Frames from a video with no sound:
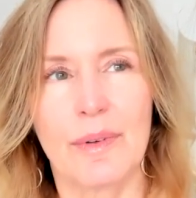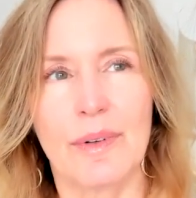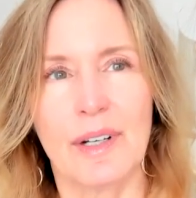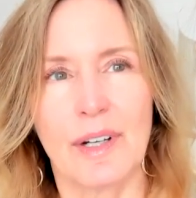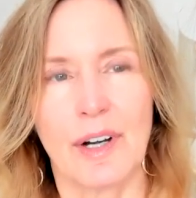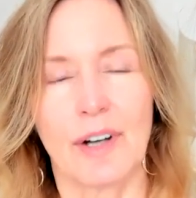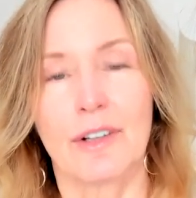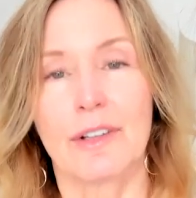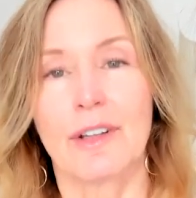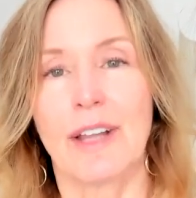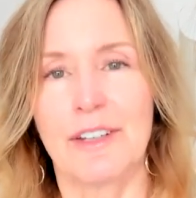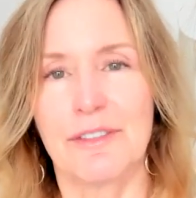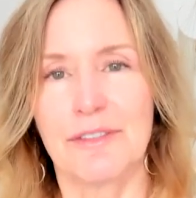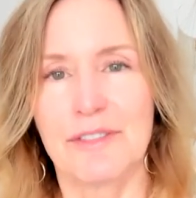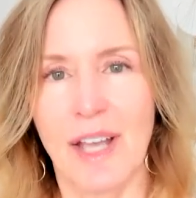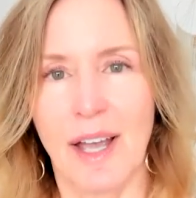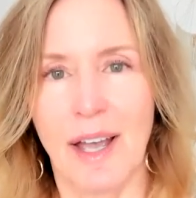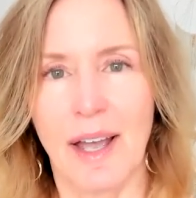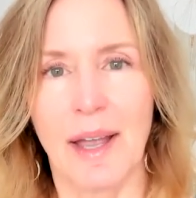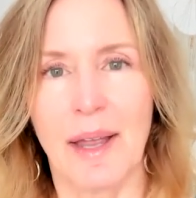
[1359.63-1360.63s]
in our
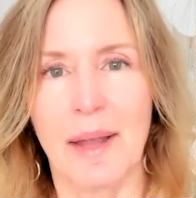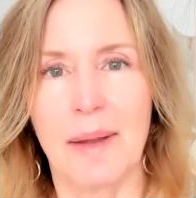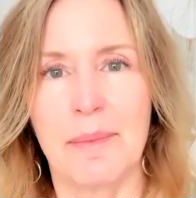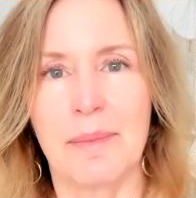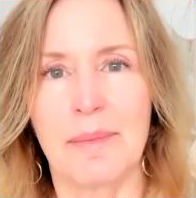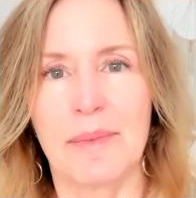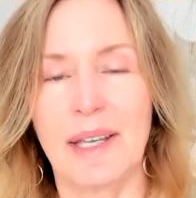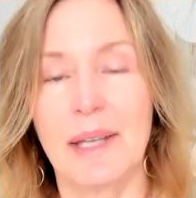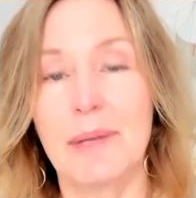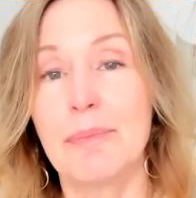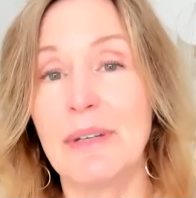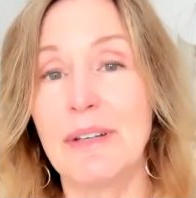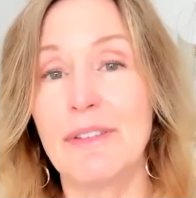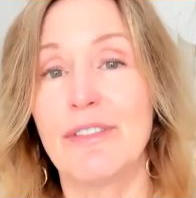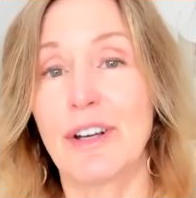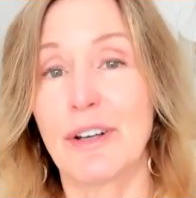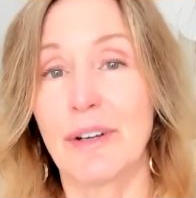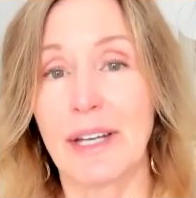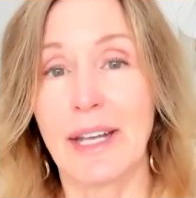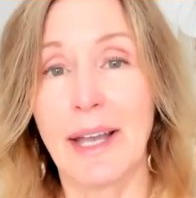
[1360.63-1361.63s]
lifetime can be
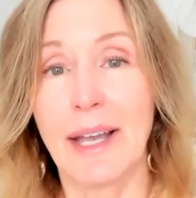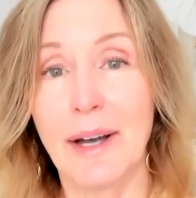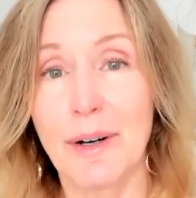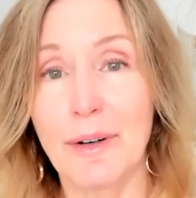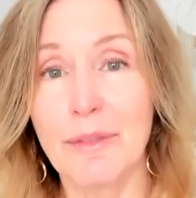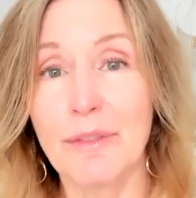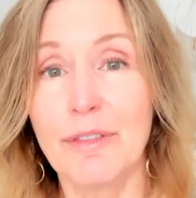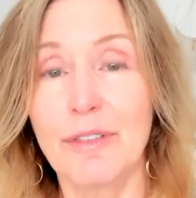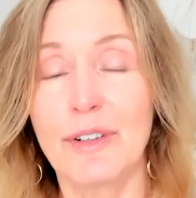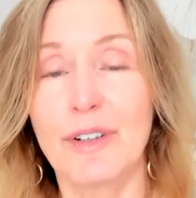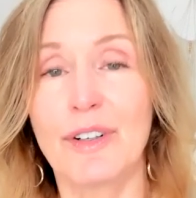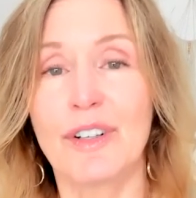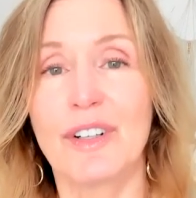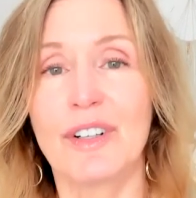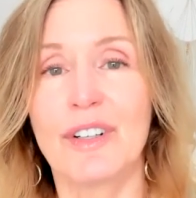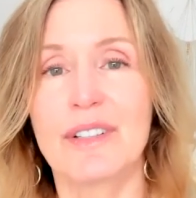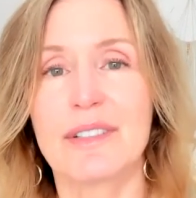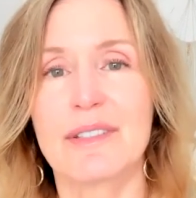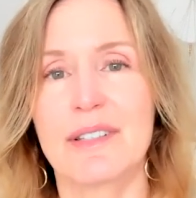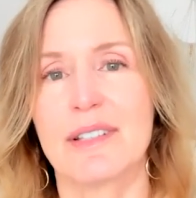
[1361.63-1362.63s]
very helpful